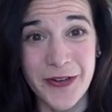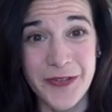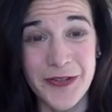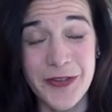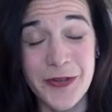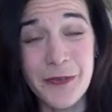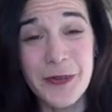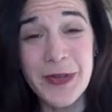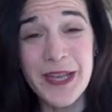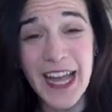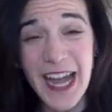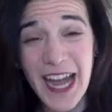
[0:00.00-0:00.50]
So
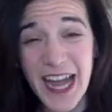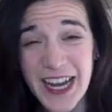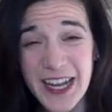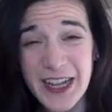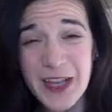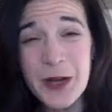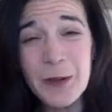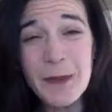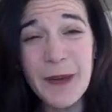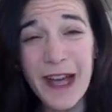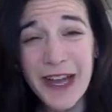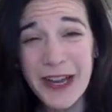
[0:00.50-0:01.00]
we had to go
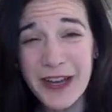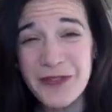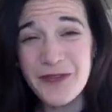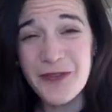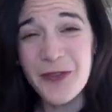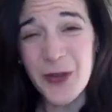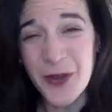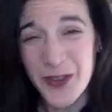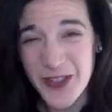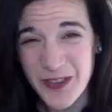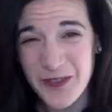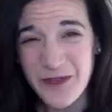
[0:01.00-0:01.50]
back and
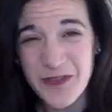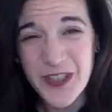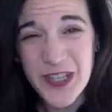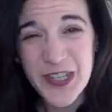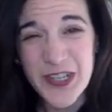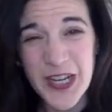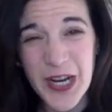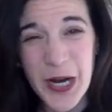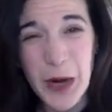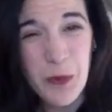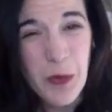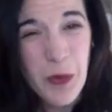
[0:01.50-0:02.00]
forth and figure
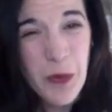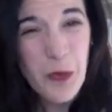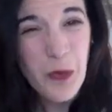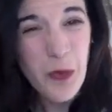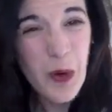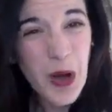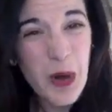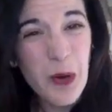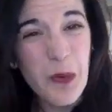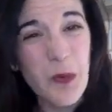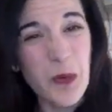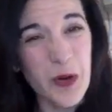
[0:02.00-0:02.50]
out, well,
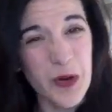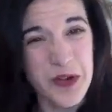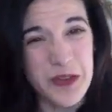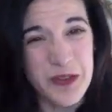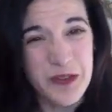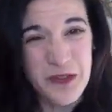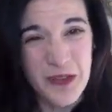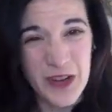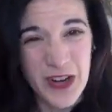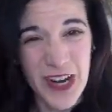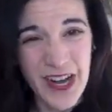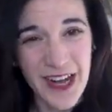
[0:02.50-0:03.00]
what works
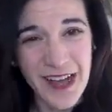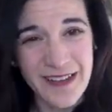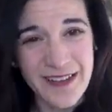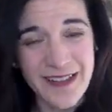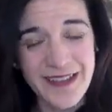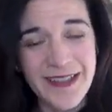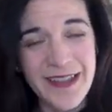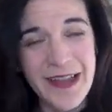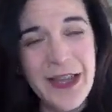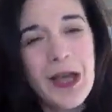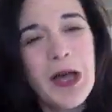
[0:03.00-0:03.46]
for us?